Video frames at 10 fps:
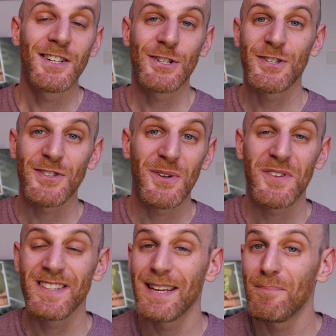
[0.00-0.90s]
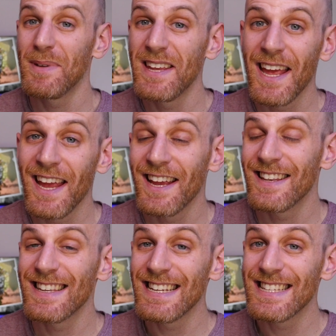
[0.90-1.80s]
Je sens tes pieds
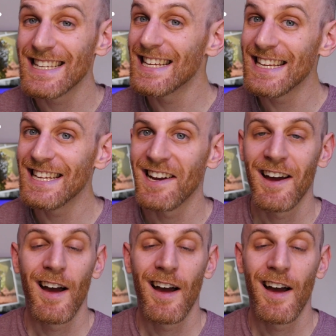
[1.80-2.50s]
d'ici.